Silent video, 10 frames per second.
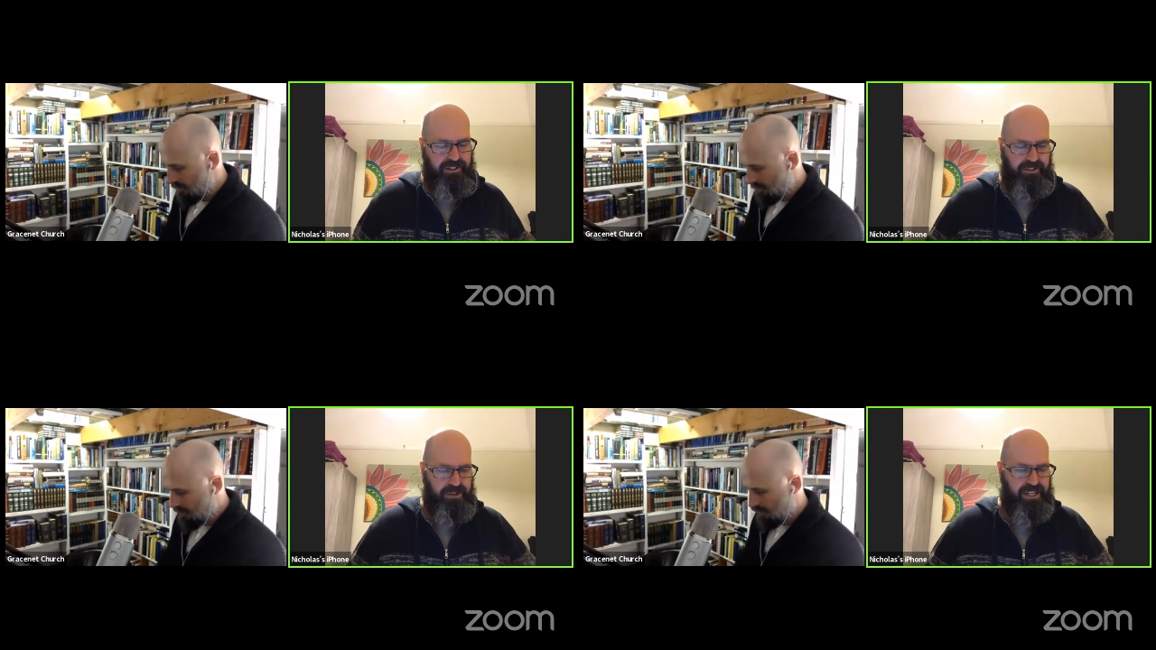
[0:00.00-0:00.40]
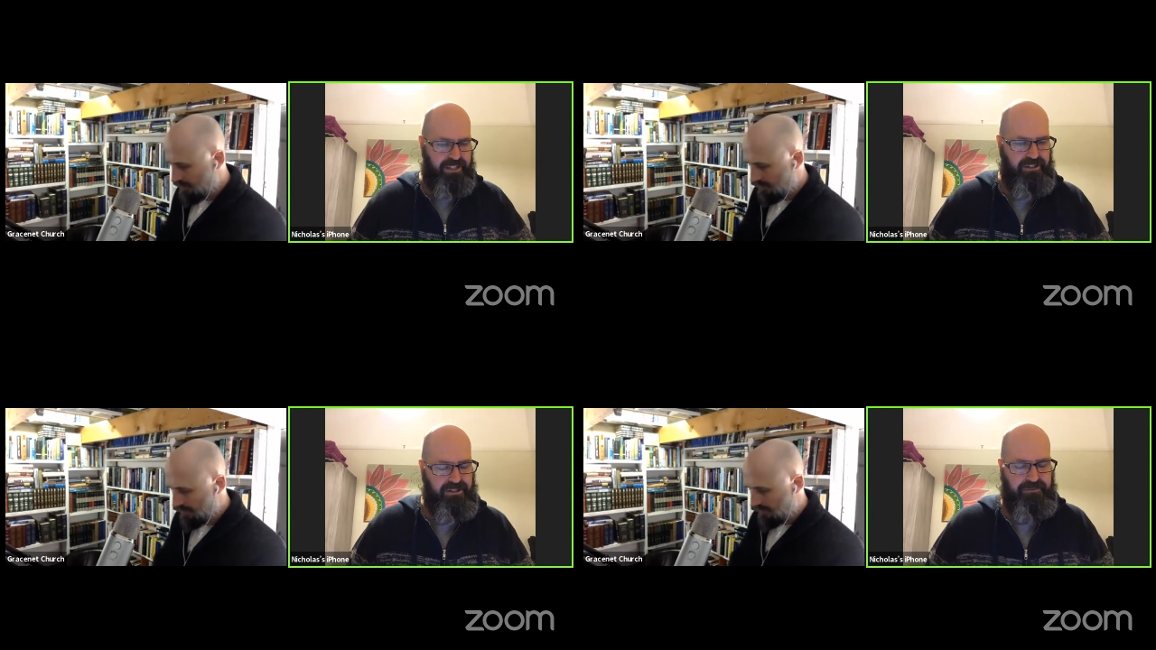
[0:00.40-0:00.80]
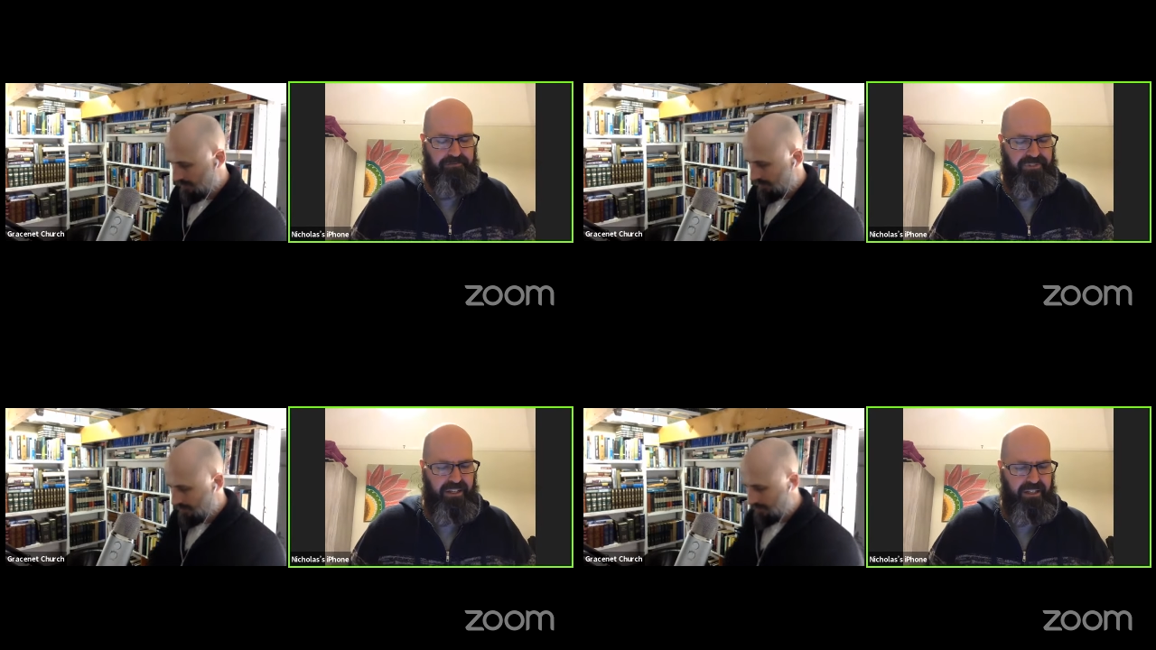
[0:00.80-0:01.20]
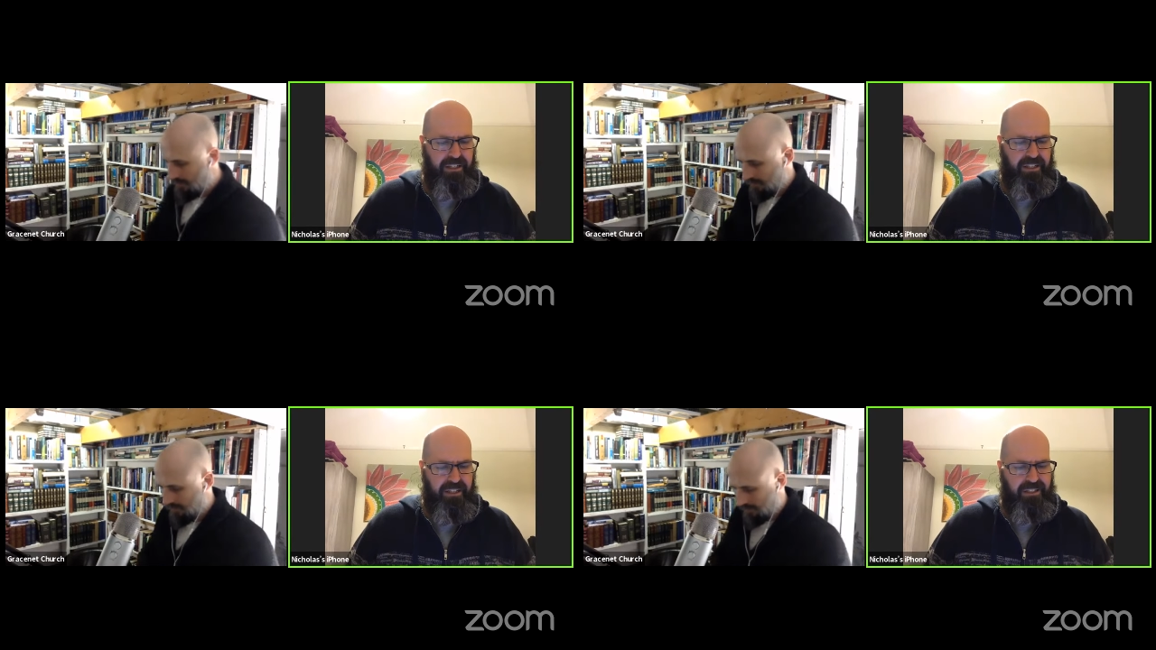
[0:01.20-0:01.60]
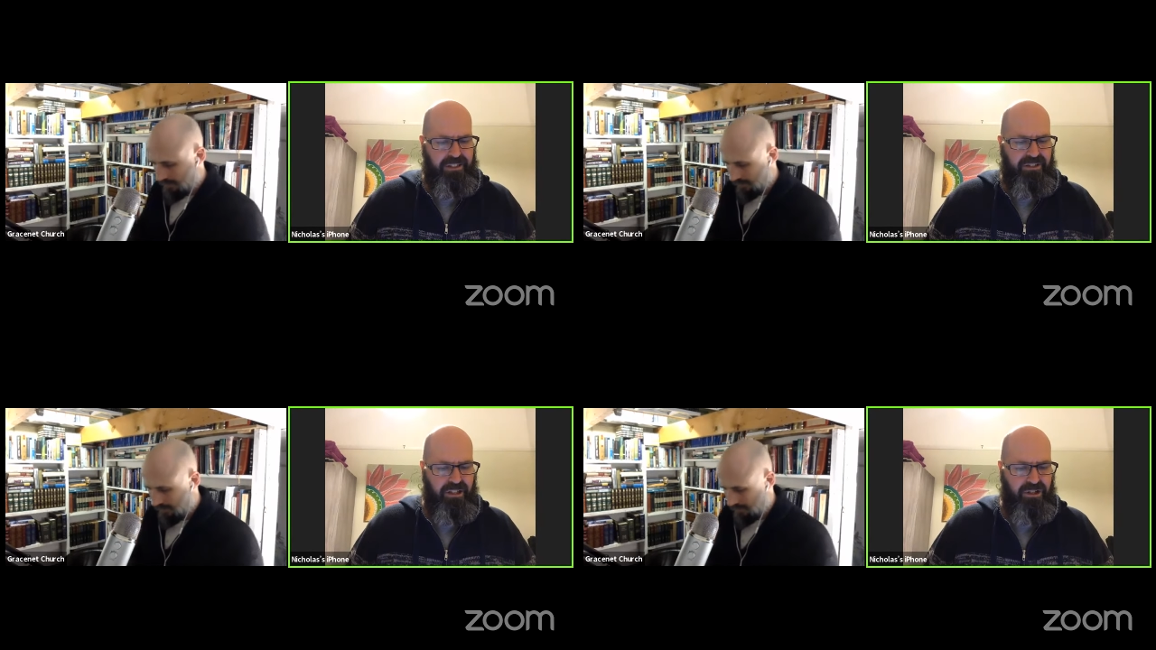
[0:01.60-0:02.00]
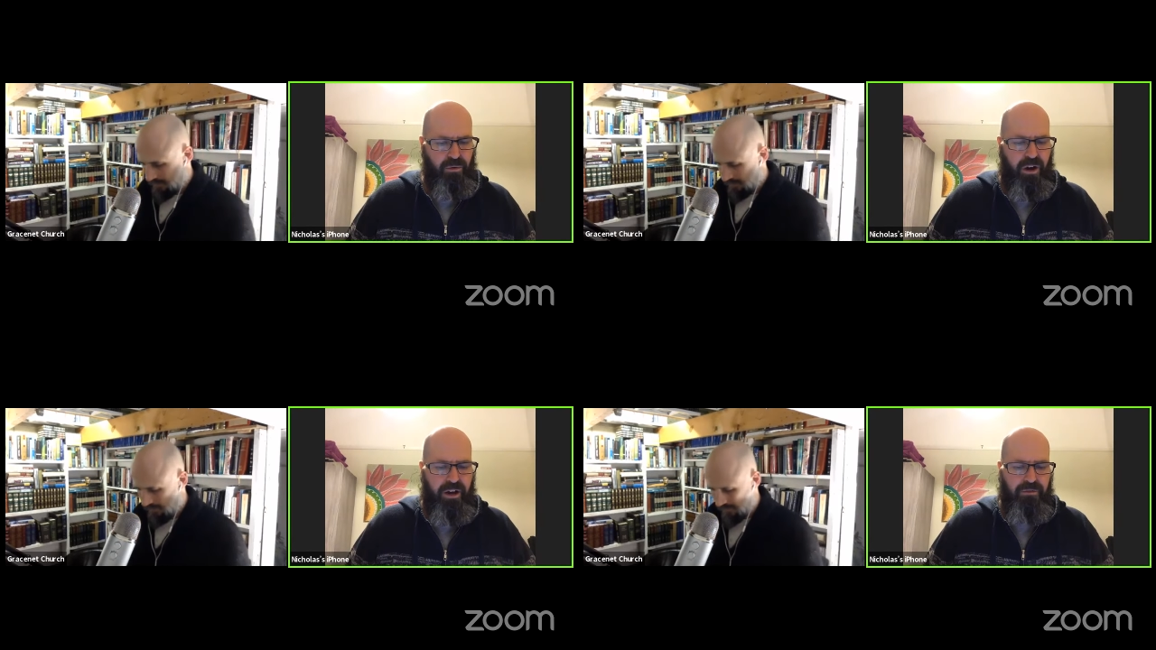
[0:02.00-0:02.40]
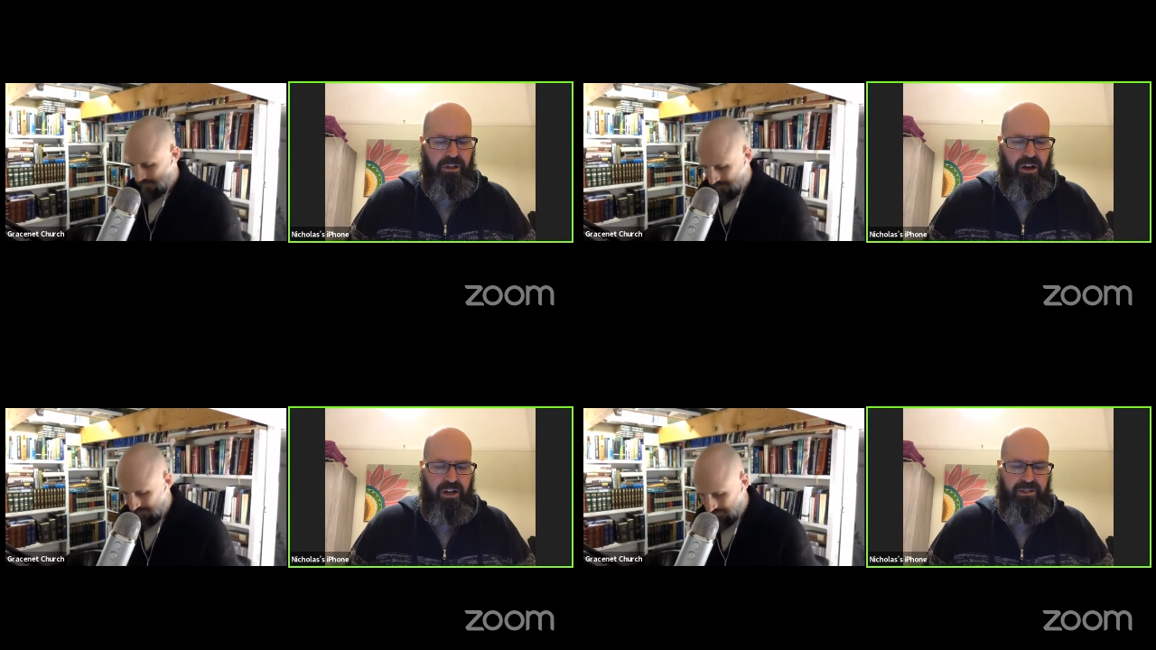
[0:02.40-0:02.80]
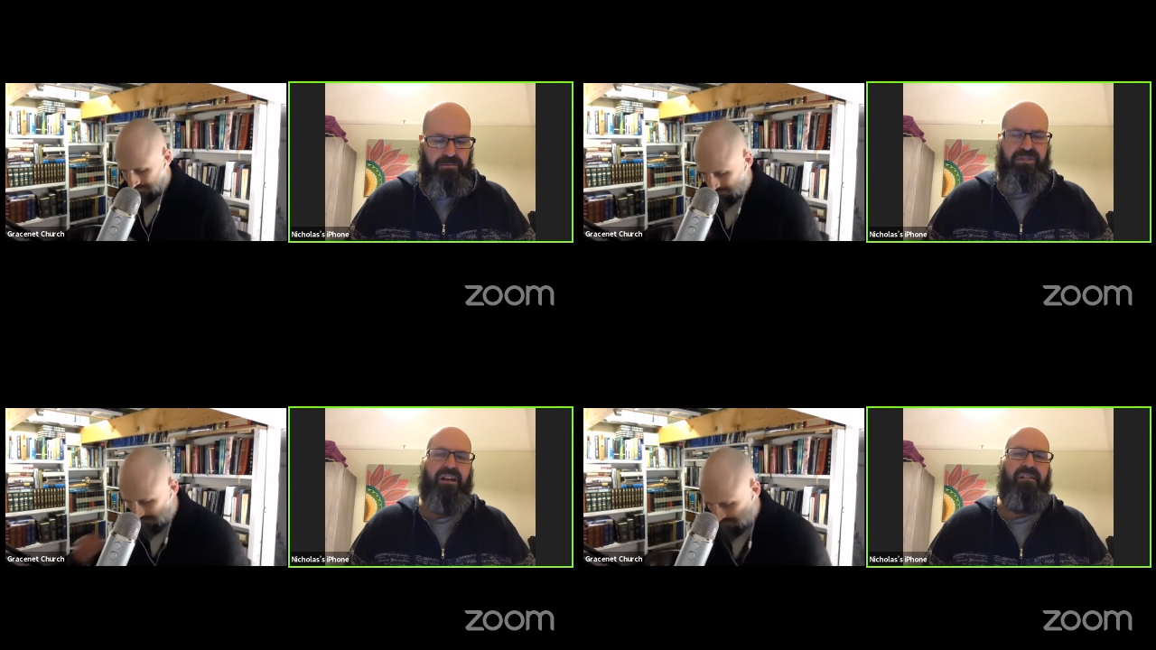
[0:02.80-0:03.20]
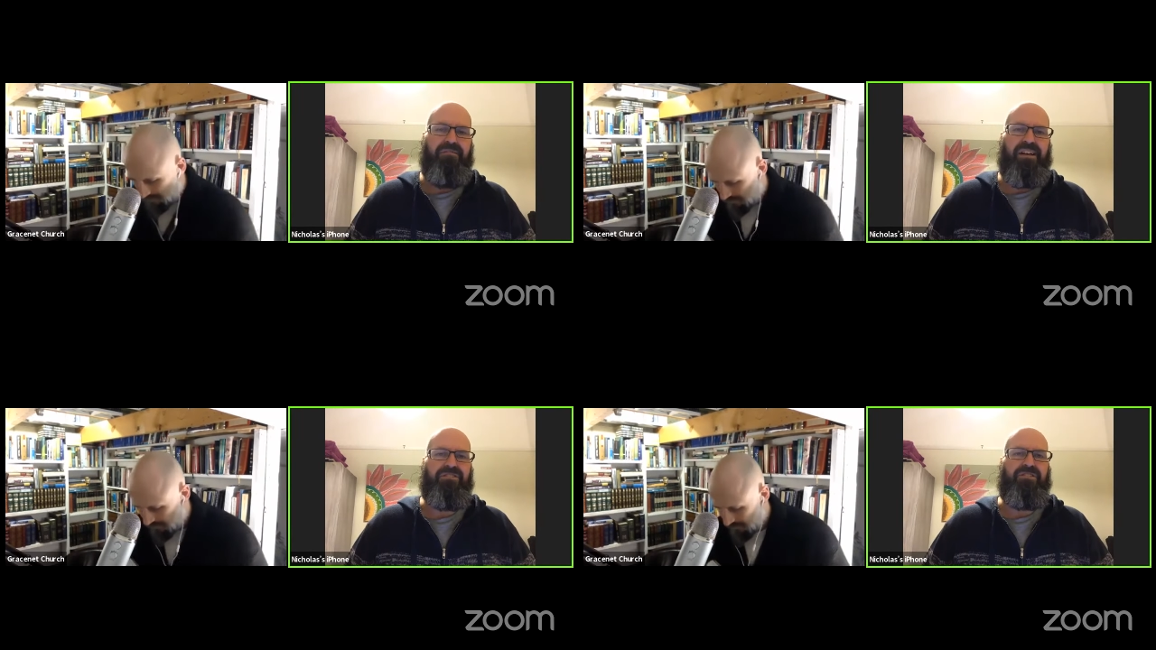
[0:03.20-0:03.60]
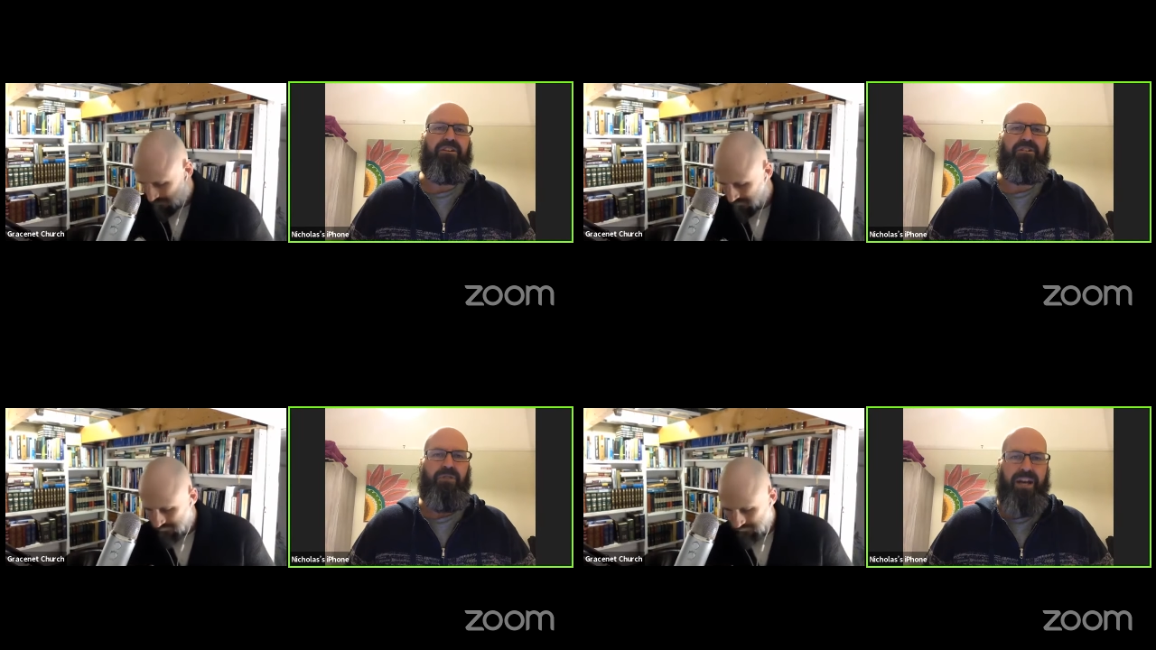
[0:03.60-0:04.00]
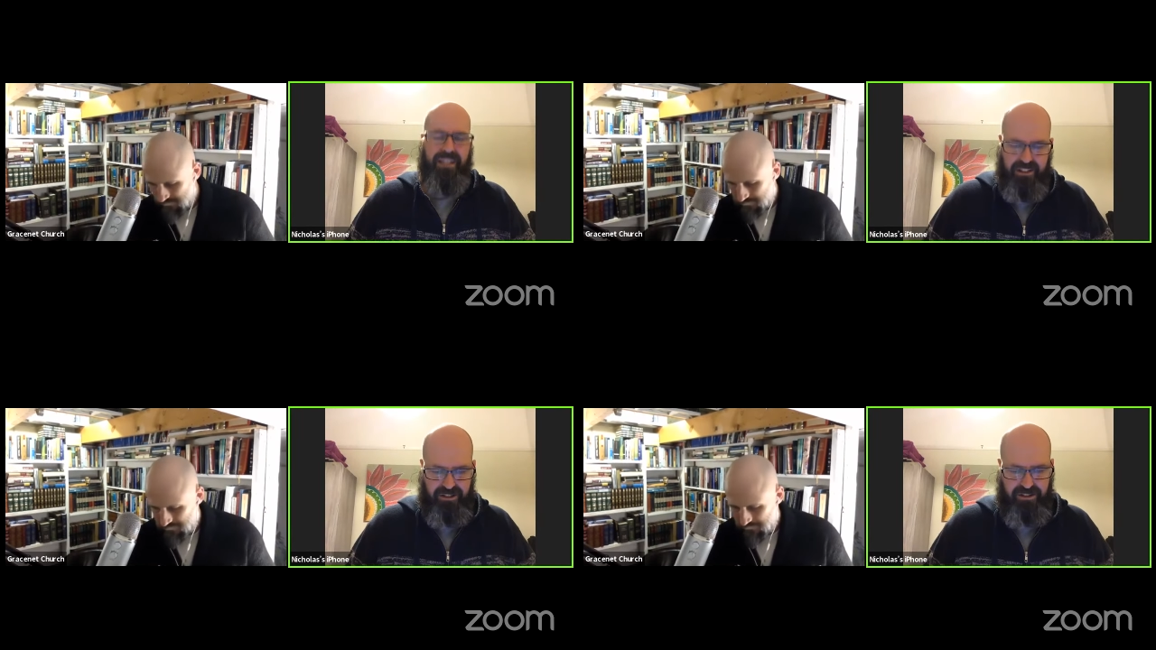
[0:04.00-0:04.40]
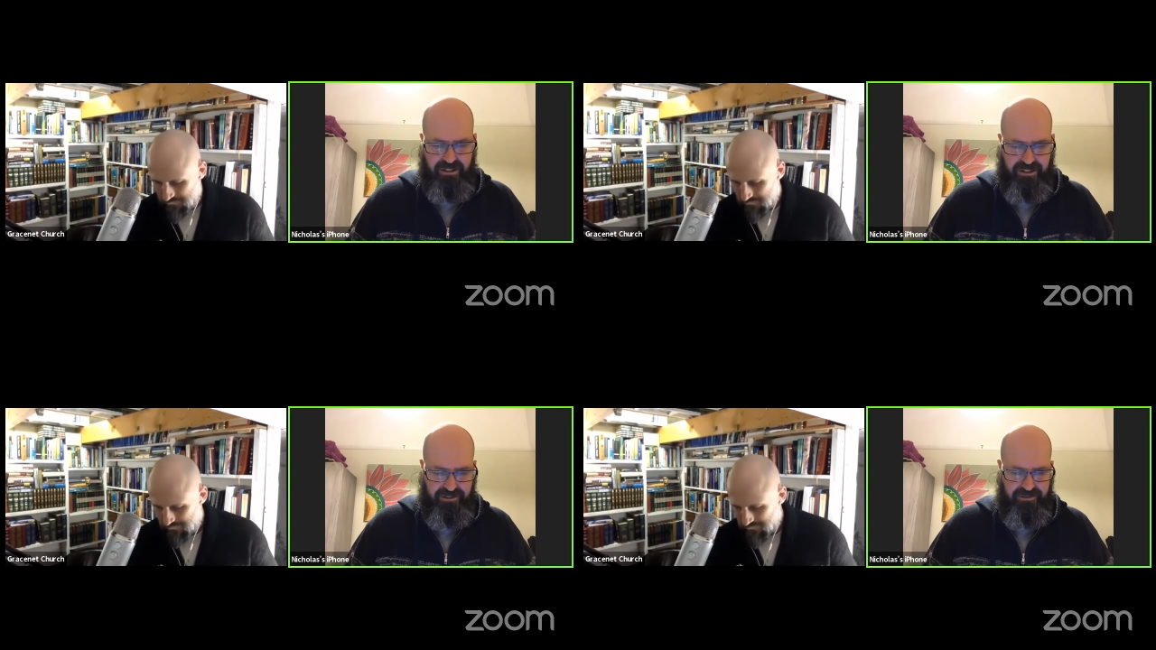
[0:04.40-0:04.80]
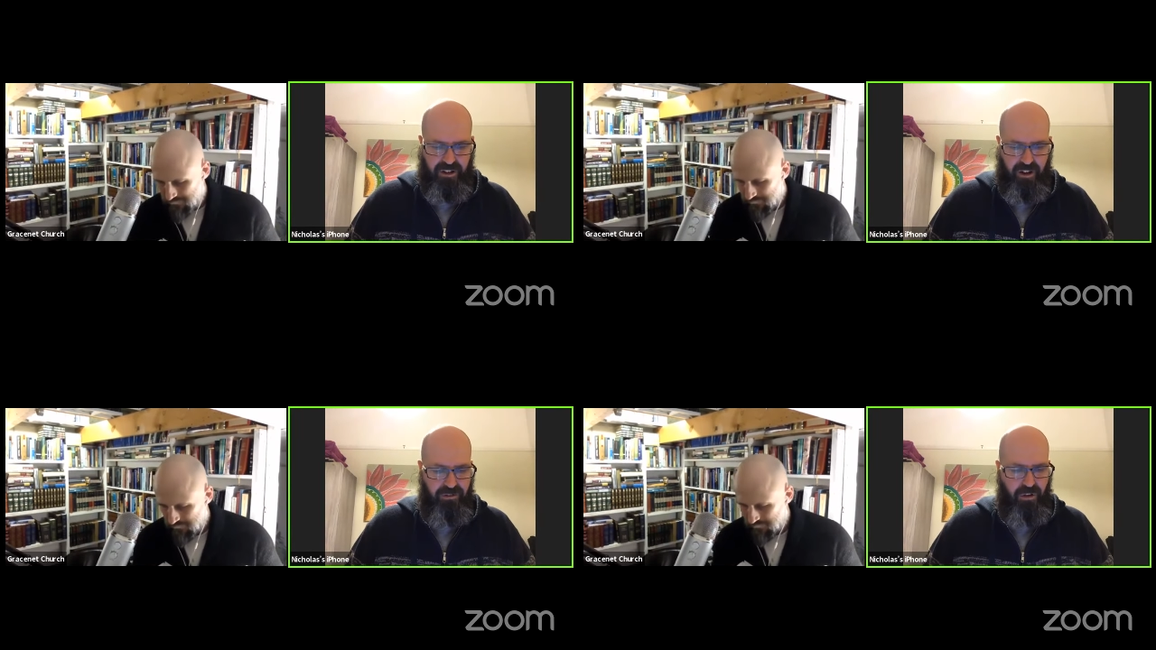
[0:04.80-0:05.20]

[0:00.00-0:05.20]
Speaker 1: It reads, "Such a one regards himself as the greatest of